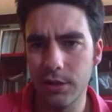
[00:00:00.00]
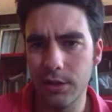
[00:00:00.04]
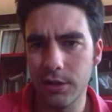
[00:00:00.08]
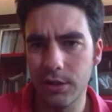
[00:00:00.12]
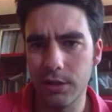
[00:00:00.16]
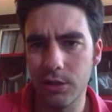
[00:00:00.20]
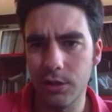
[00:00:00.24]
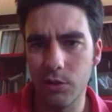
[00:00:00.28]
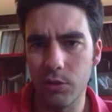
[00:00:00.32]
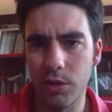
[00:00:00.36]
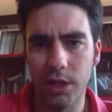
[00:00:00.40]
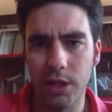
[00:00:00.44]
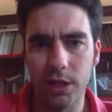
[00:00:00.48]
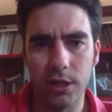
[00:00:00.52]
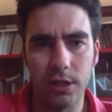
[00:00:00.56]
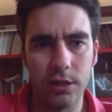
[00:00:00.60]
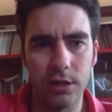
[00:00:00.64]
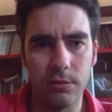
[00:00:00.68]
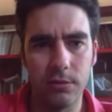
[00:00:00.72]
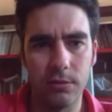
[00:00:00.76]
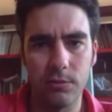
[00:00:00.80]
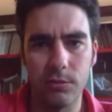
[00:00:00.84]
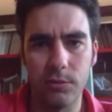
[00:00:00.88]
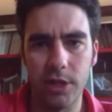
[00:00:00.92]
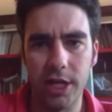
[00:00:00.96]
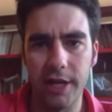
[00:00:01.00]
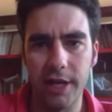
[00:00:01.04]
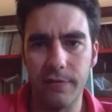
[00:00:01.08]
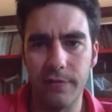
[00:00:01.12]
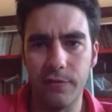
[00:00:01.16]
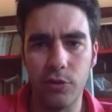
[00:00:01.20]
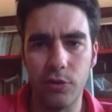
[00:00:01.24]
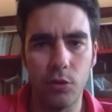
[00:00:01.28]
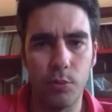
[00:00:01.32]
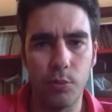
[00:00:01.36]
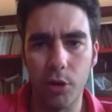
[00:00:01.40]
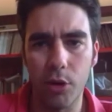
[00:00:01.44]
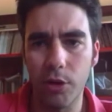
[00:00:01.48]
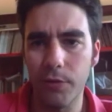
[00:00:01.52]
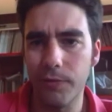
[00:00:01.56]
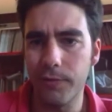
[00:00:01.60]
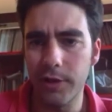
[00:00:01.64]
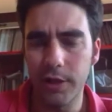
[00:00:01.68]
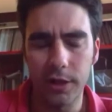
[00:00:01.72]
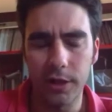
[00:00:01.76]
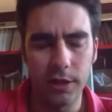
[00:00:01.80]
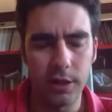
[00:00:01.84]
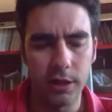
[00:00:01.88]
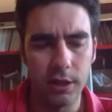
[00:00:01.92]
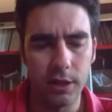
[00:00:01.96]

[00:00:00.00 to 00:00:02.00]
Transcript: So they have no profit.